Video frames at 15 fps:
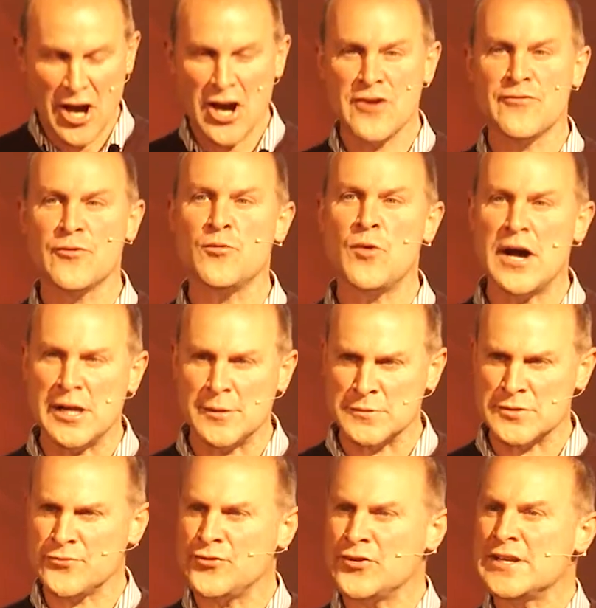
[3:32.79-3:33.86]
overwhelmed,
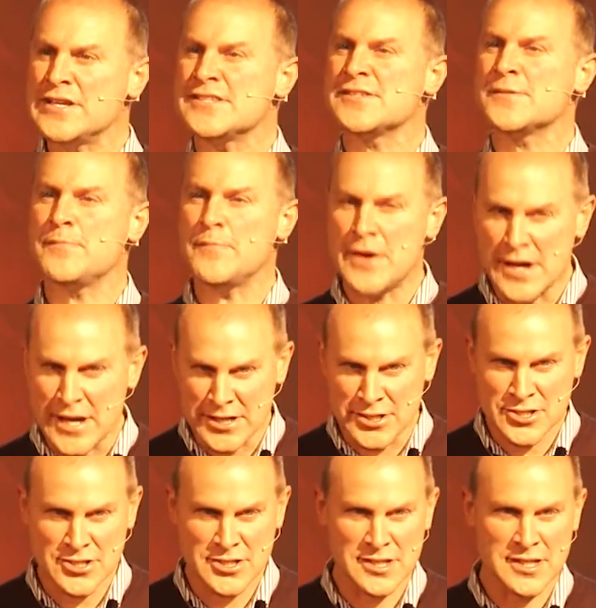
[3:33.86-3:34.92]
fully
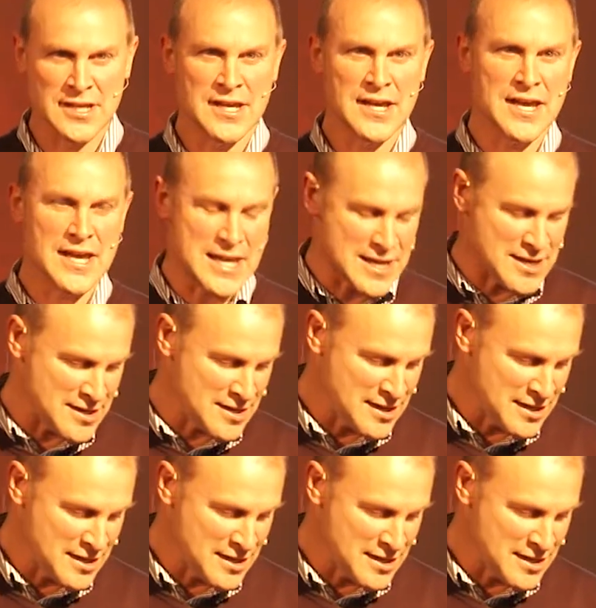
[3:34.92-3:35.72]
submerged in